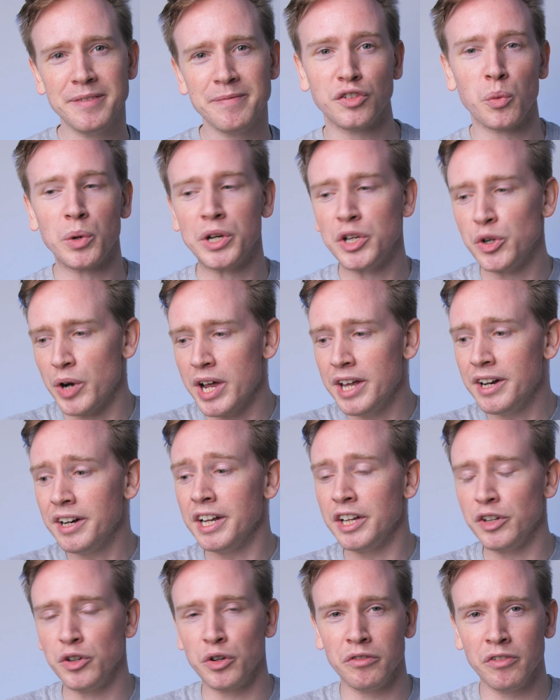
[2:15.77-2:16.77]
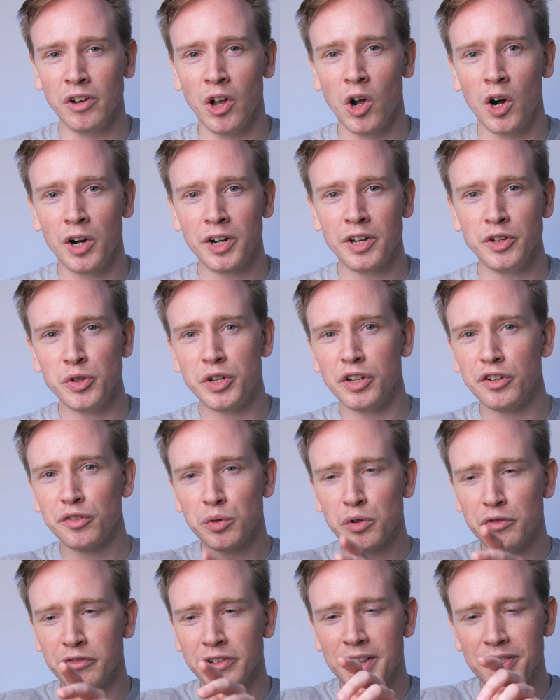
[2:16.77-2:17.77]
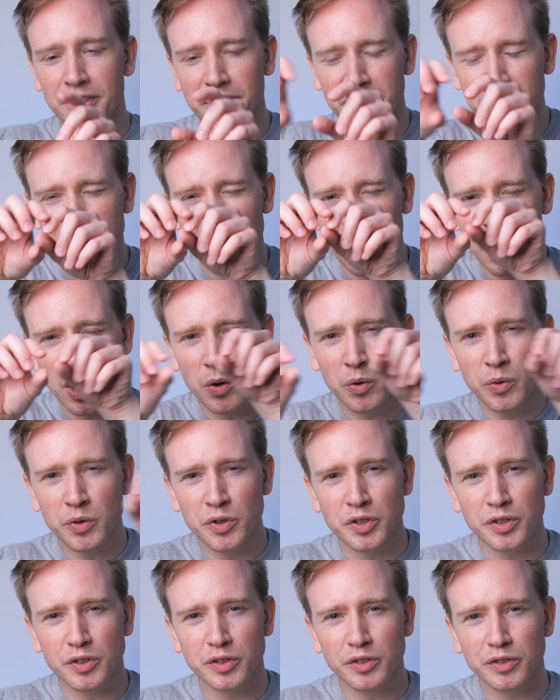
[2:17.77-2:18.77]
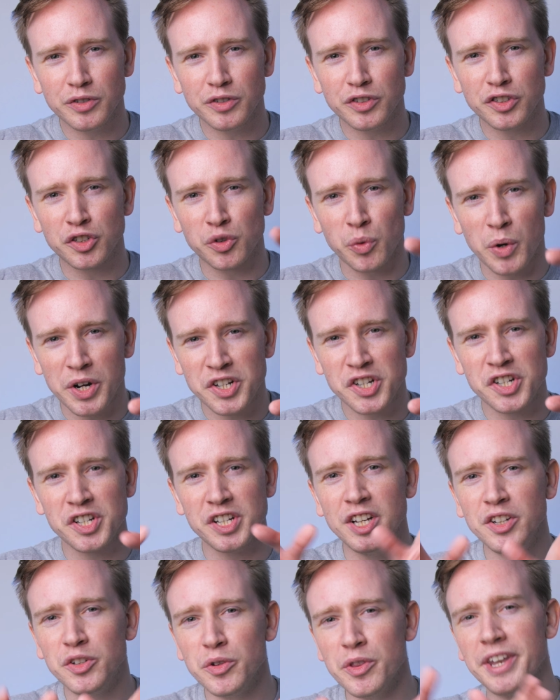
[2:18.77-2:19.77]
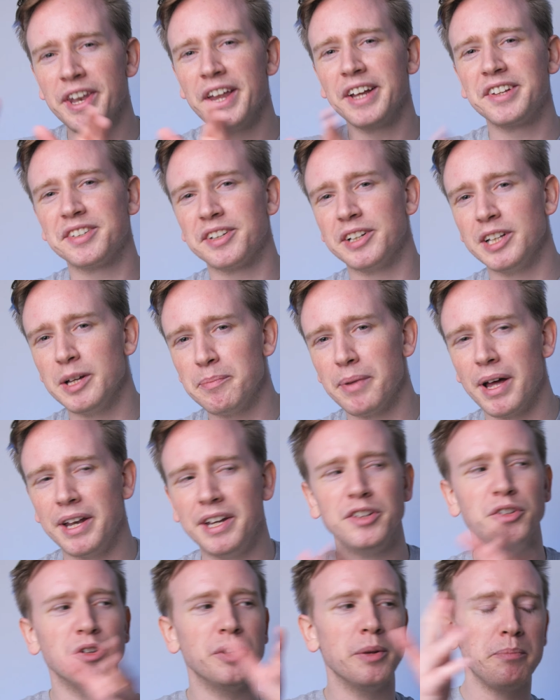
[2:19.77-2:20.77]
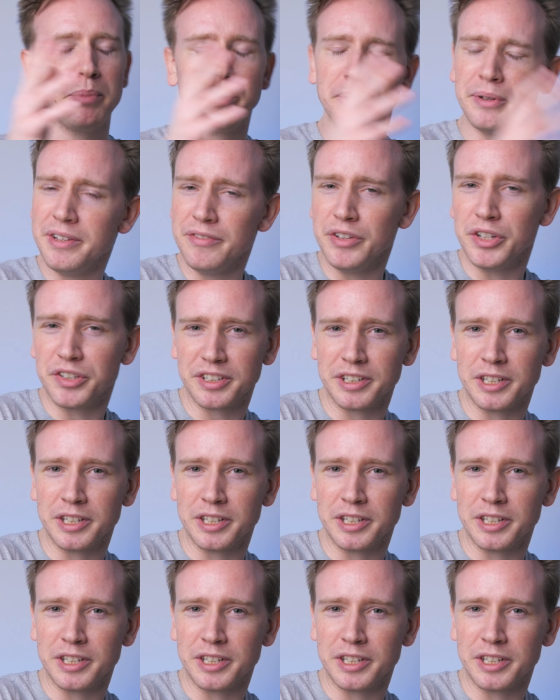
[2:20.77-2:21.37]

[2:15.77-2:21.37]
So when you're editing your vlog, you can sort of let the sound stretch into the next clip and into the previous